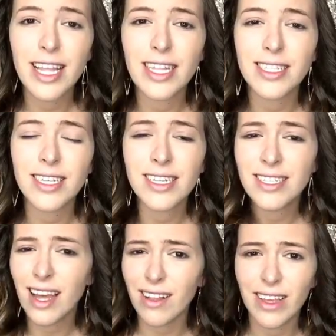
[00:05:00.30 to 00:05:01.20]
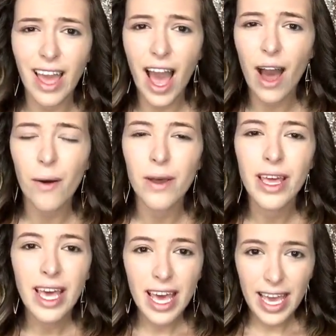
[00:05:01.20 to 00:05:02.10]
that's exactly how
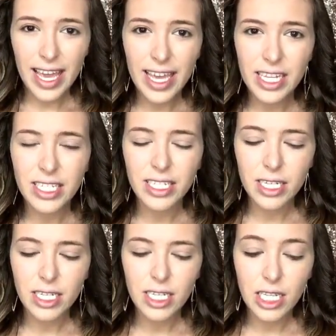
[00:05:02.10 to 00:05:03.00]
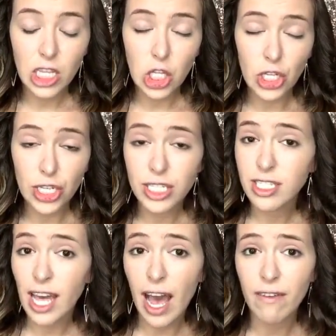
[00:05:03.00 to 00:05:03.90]
it
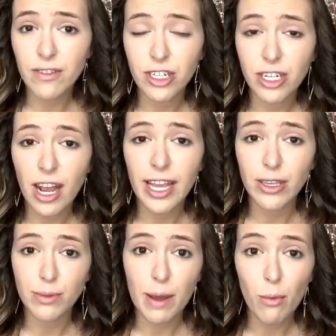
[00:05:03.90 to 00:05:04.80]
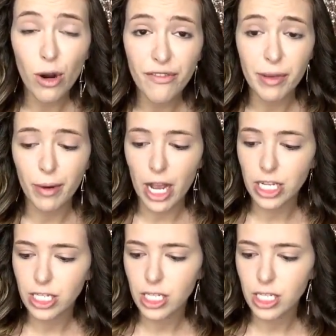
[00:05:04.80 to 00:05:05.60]
looks after I use my Morphe brush.